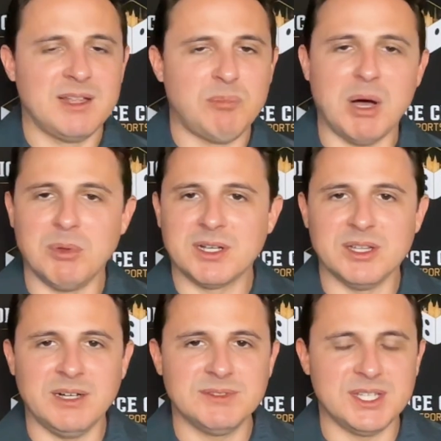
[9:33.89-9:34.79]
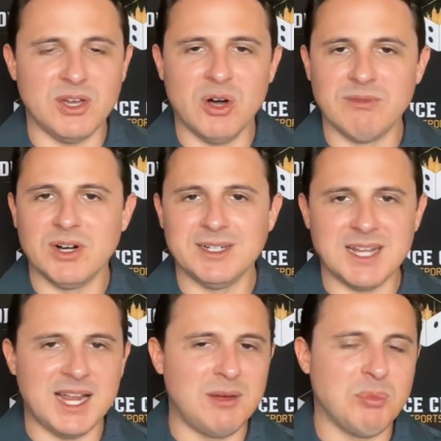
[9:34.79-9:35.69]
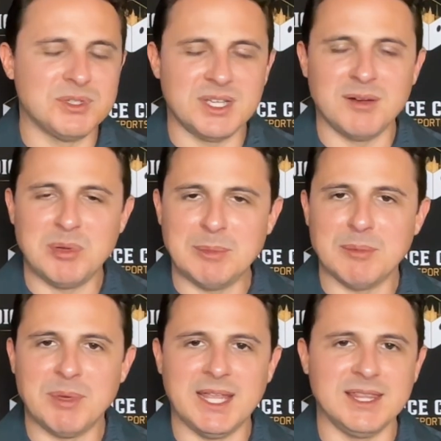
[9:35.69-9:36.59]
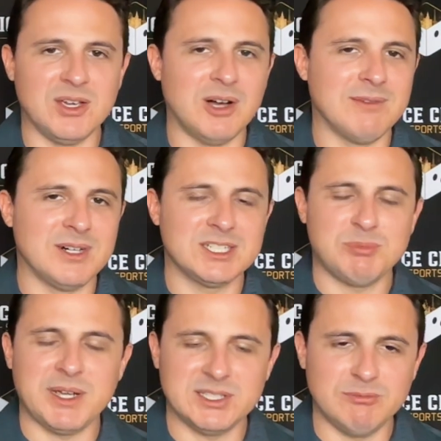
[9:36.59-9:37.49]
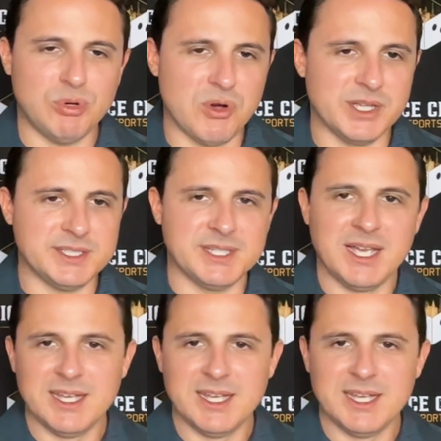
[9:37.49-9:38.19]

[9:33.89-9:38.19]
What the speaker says: Public loves the over. 90% of people betting the over, expecting points.